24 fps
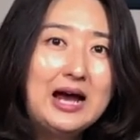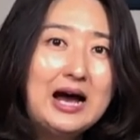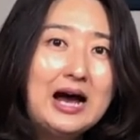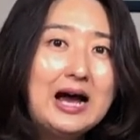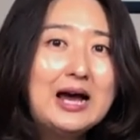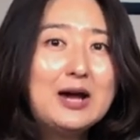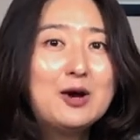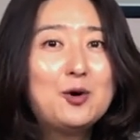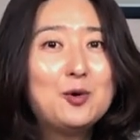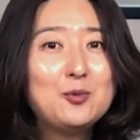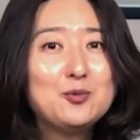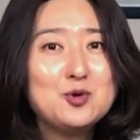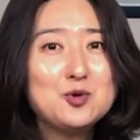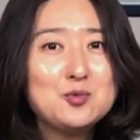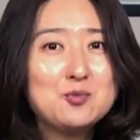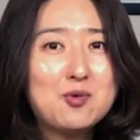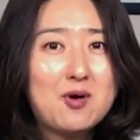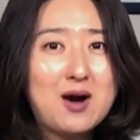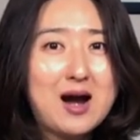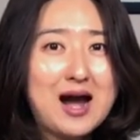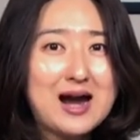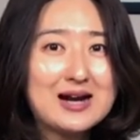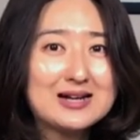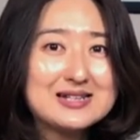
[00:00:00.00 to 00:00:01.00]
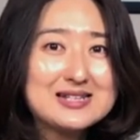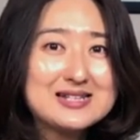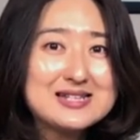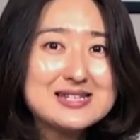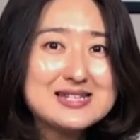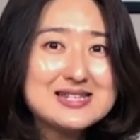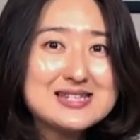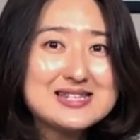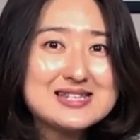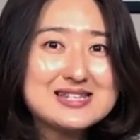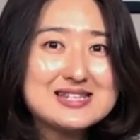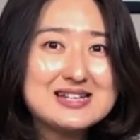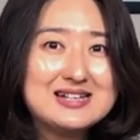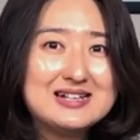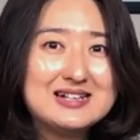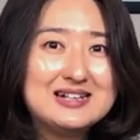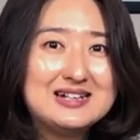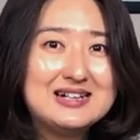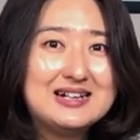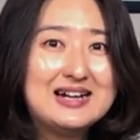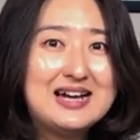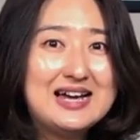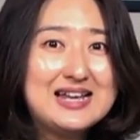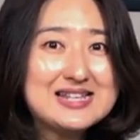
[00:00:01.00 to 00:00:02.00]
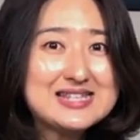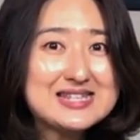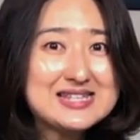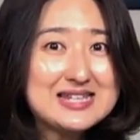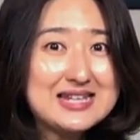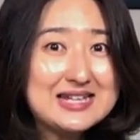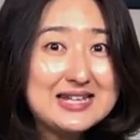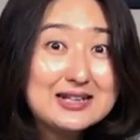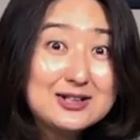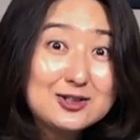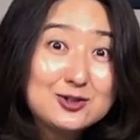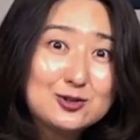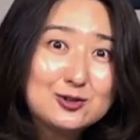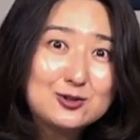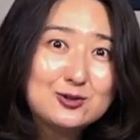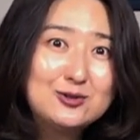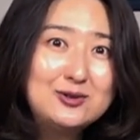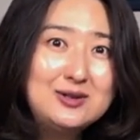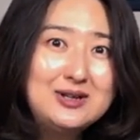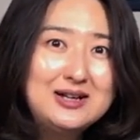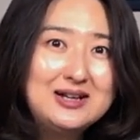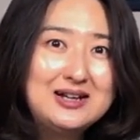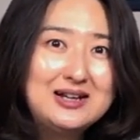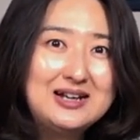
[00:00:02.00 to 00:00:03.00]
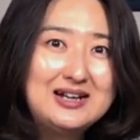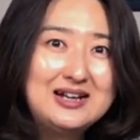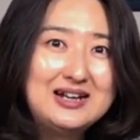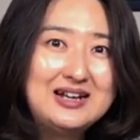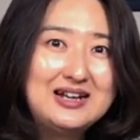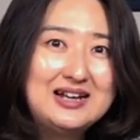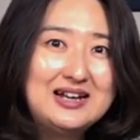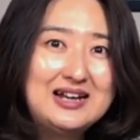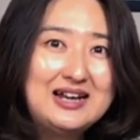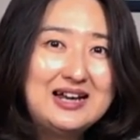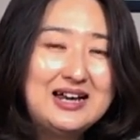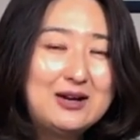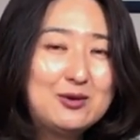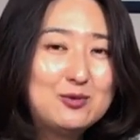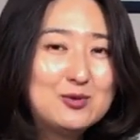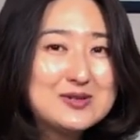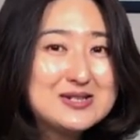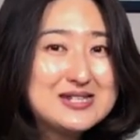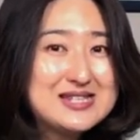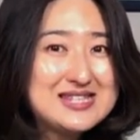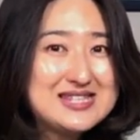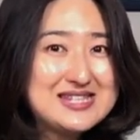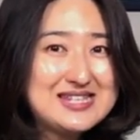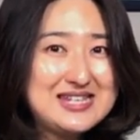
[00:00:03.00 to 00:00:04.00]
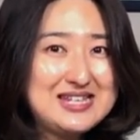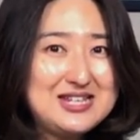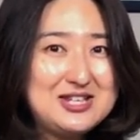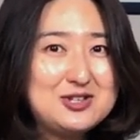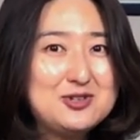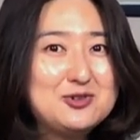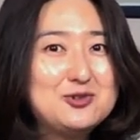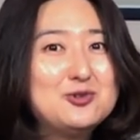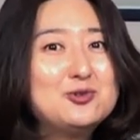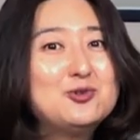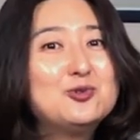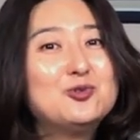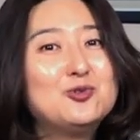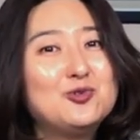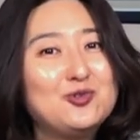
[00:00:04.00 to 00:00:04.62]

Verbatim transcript: I hope you practice and stay cool and we'll see you